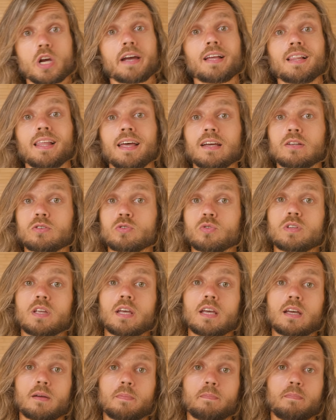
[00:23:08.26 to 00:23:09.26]
I like to
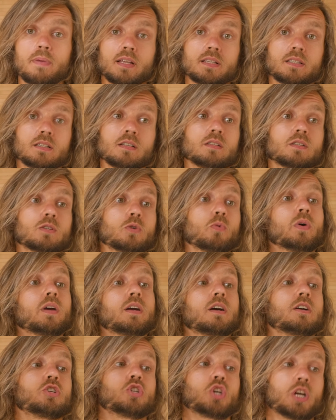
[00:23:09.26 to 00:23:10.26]
take Petzl's Quick
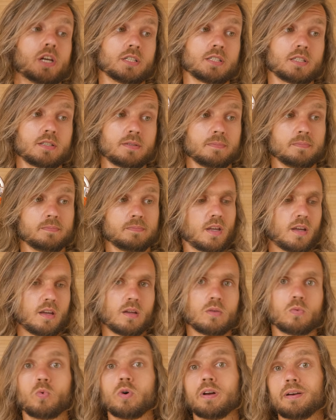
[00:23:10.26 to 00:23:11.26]
Adjust.
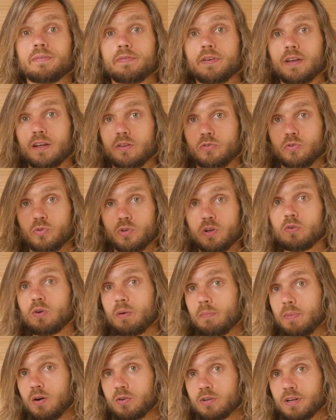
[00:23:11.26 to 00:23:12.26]
And one thing to know
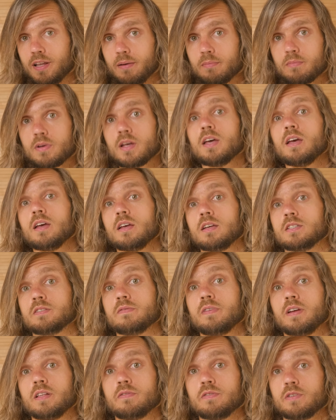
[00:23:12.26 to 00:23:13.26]
about them is
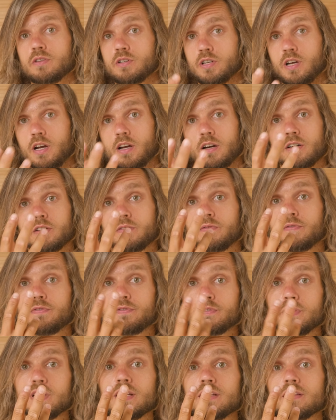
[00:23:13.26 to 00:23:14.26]
that there are
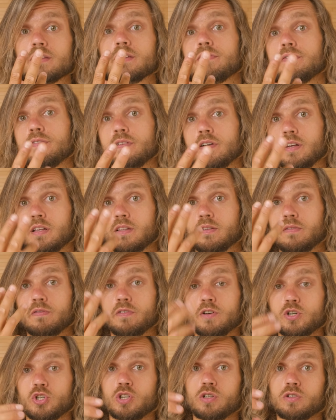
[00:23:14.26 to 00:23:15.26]
3 different
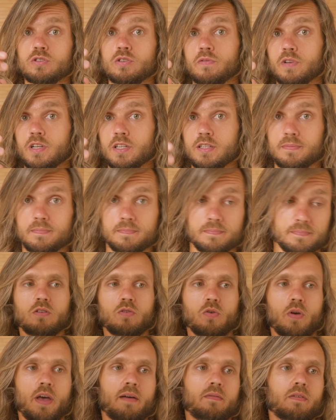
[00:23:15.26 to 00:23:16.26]
versions of it.
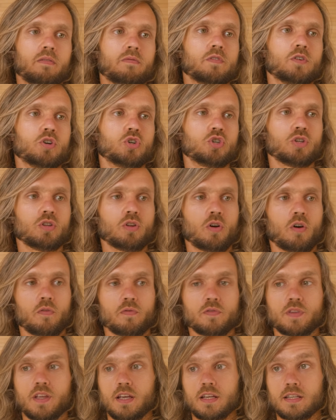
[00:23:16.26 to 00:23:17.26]
You have a version
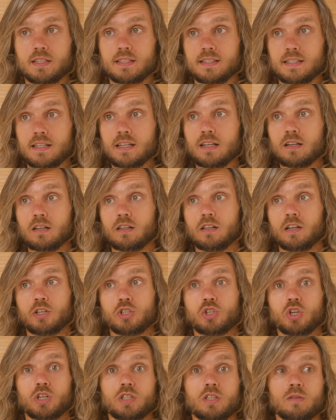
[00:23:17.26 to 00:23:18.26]
of the single
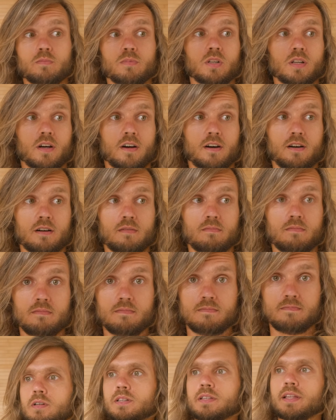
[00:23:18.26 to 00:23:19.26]
adjustable arm,
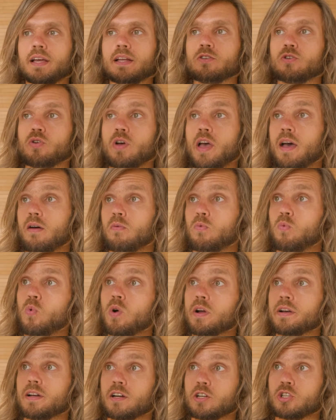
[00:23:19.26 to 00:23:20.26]
then you have
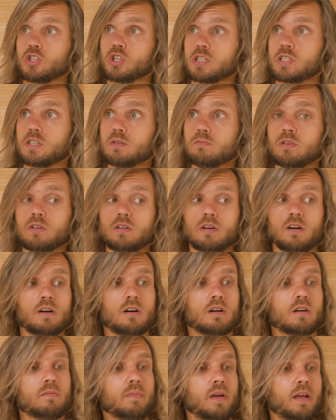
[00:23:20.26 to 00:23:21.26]
one adjustable
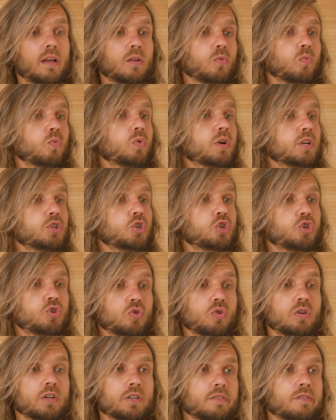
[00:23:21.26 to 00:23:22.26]
arm and one
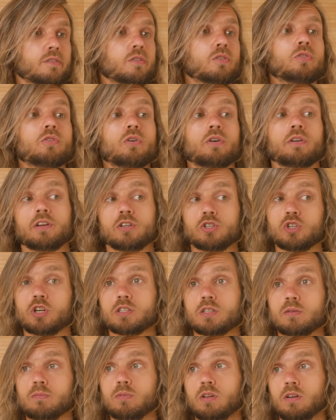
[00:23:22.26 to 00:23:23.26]
short
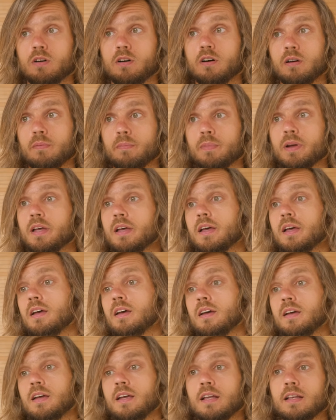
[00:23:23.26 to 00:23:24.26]
non-adjustable arm.
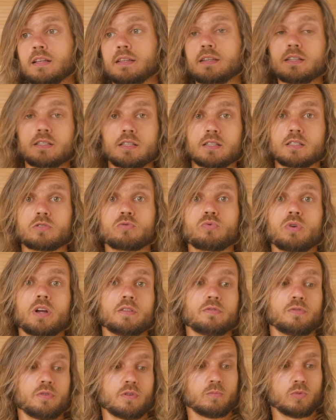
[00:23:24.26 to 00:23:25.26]
And this is
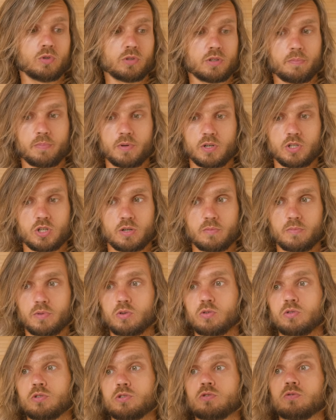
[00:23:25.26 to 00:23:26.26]
great for multi-pitching
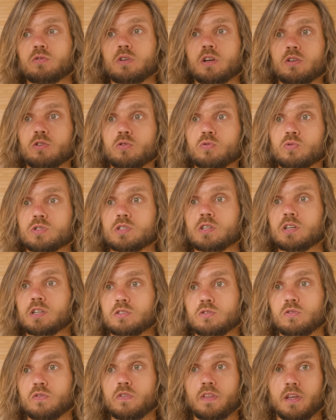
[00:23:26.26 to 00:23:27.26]
because you can use this
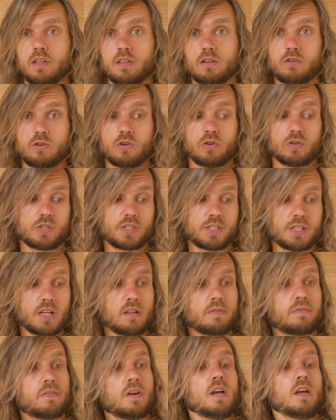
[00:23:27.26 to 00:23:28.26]
to tether
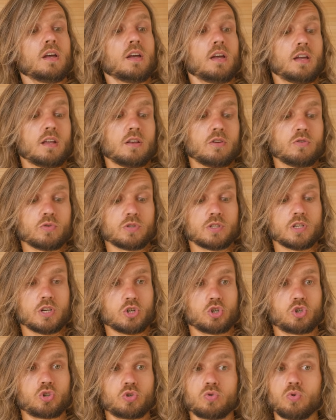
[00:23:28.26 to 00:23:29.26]
yourself and use the
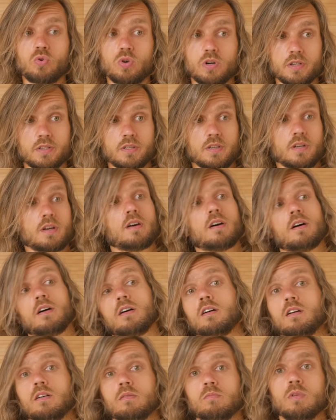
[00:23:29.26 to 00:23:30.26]
short
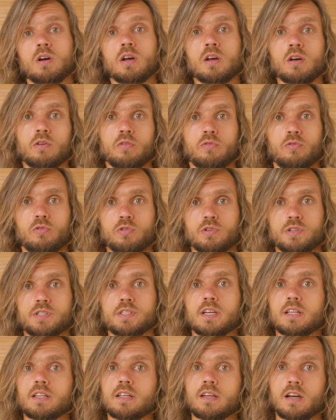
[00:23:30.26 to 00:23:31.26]
arm for
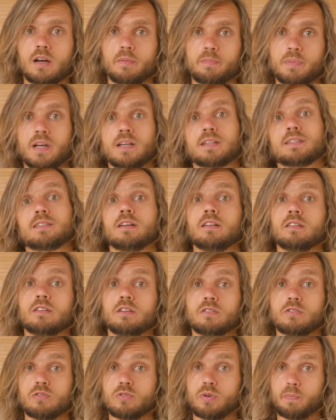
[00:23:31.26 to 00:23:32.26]
setting up
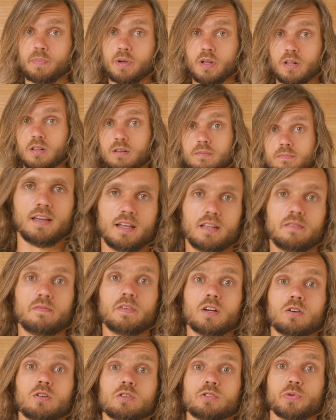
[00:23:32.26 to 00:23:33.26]
extended rappel. And
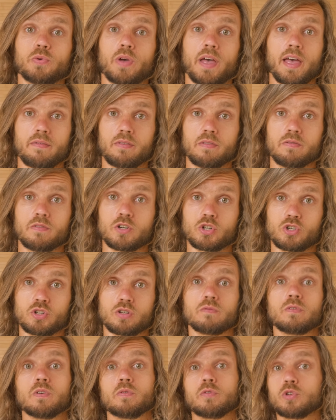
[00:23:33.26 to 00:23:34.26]
they also have a
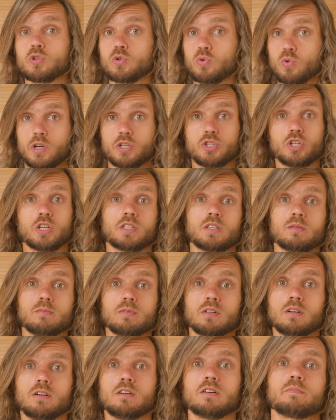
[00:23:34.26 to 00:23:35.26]
version with 2
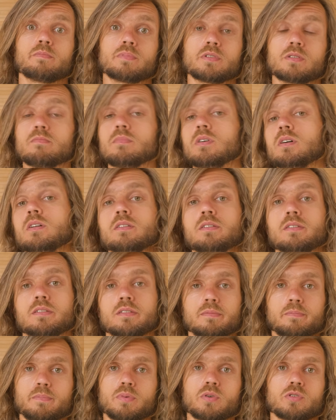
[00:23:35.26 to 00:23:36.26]
adjustable arms, but
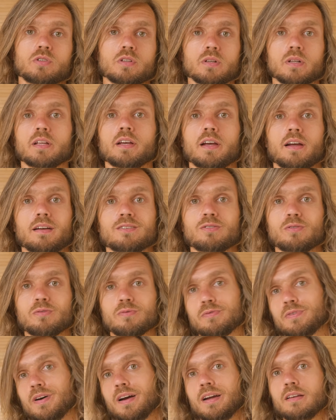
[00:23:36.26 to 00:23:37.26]
personally I
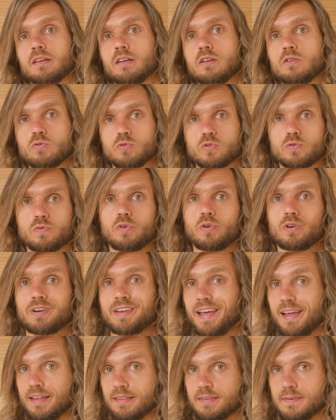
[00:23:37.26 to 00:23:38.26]
don't find a use for
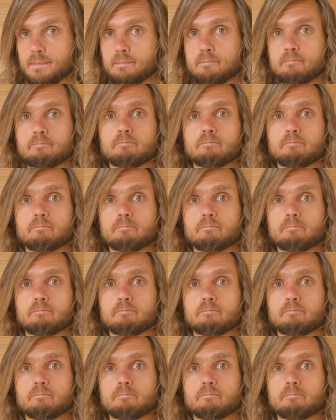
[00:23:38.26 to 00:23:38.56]
that.